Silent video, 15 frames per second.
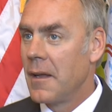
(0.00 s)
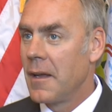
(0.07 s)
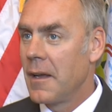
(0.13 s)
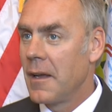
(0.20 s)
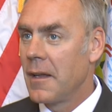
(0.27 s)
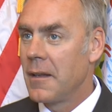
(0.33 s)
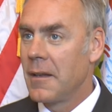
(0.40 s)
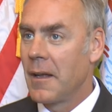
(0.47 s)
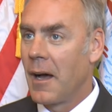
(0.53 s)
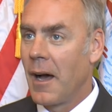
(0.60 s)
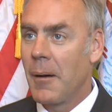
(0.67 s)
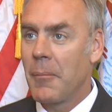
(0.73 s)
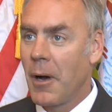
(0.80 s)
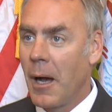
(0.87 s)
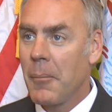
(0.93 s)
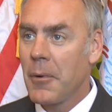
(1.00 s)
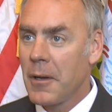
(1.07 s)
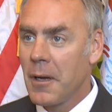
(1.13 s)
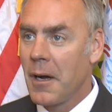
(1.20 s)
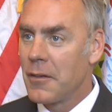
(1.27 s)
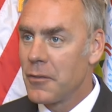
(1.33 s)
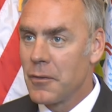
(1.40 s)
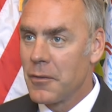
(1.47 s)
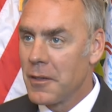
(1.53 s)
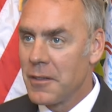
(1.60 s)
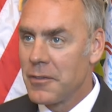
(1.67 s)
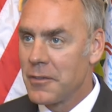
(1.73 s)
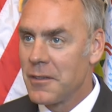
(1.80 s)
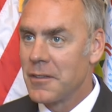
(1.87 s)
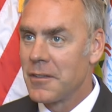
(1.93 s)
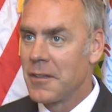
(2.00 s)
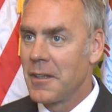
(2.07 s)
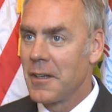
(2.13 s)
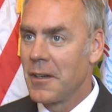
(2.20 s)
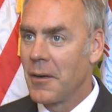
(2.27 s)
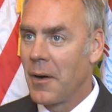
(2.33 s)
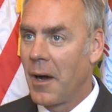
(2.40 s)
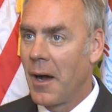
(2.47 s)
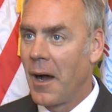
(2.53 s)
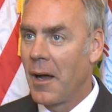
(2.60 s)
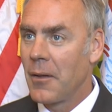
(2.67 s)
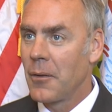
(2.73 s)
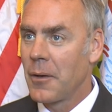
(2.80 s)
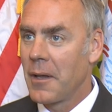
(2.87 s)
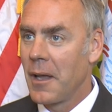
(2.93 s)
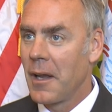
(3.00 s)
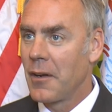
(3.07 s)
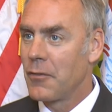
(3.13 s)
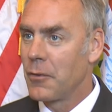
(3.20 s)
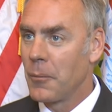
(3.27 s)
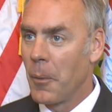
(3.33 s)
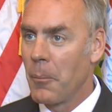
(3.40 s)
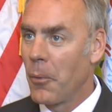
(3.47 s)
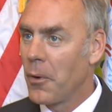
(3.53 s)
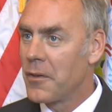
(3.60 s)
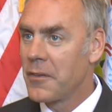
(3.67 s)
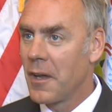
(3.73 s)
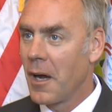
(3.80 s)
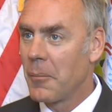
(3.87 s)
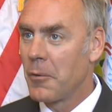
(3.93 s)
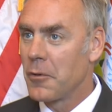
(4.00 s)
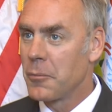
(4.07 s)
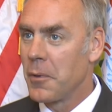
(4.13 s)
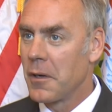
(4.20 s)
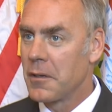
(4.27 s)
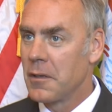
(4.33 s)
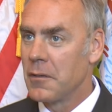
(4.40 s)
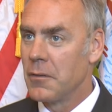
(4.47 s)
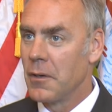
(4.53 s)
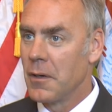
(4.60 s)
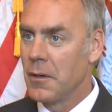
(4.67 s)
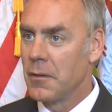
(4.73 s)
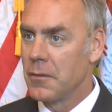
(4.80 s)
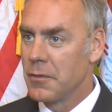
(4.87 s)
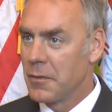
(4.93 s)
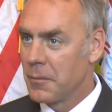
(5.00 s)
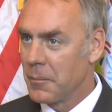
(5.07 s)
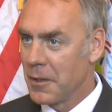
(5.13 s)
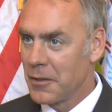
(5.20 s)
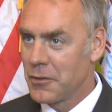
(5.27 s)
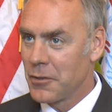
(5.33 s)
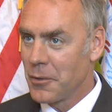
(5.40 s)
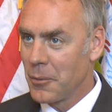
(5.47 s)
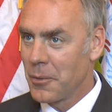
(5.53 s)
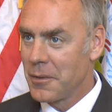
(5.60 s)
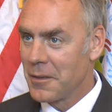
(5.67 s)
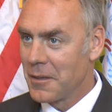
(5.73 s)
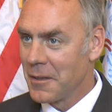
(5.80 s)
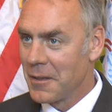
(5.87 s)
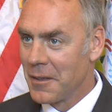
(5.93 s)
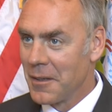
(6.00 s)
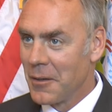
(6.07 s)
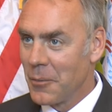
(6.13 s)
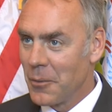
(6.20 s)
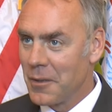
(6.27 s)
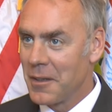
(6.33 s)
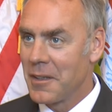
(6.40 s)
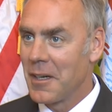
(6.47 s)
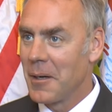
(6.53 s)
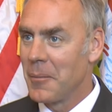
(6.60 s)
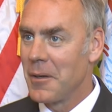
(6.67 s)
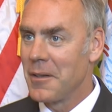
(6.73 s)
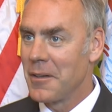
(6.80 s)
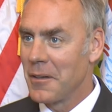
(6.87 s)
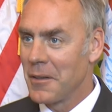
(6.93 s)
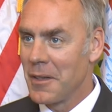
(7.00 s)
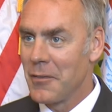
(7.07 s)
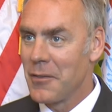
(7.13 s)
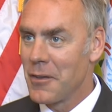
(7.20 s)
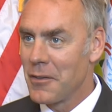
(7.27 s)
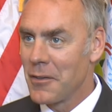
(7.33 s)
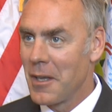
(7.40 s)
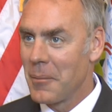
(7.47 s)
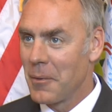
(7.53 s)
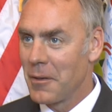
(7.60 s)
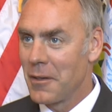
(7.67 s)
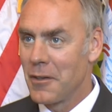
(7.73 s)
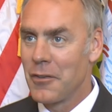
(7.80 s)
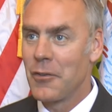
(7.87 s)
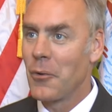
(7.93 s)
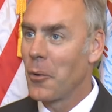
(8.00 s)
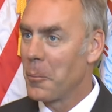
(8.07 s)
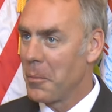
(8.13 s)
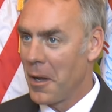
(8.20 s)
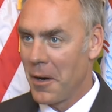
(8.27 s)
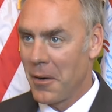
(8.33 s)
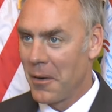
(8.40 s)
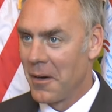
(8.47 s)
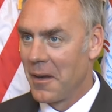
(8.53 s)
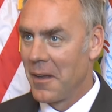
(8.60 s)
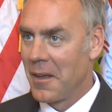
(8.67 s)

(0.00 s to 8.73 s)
And I'm a conservationist. You know, I look at it from a Boy Scout perspective of make sure when you come in, you leave it in the same condition or better.